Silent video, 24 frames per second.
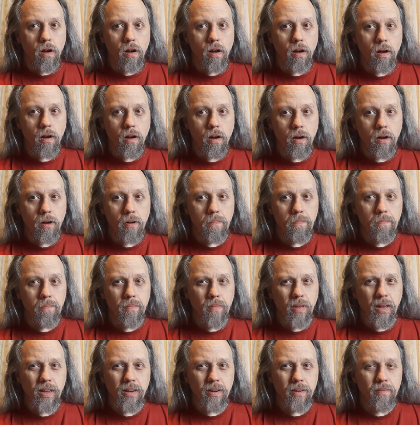
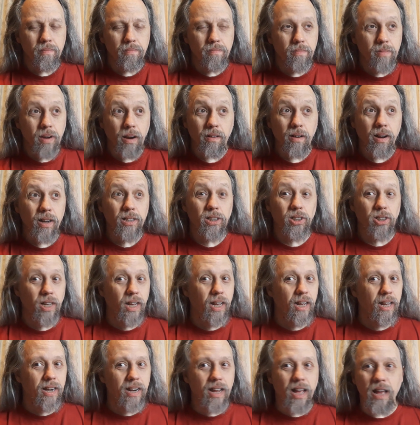And dare I
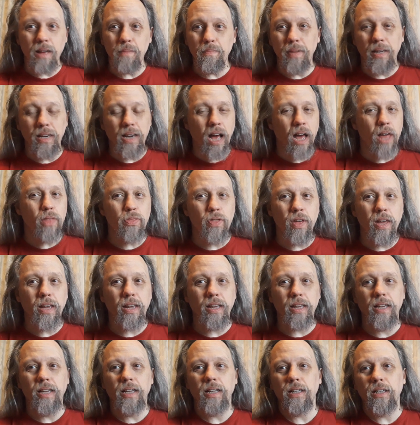say it, I mean, I
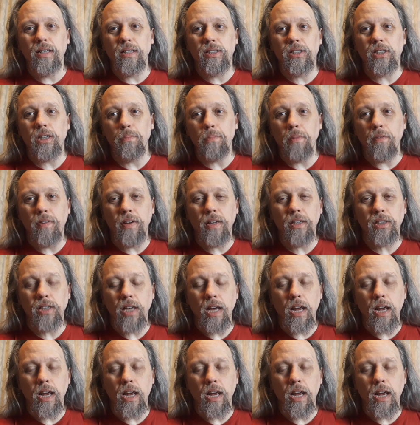think some of his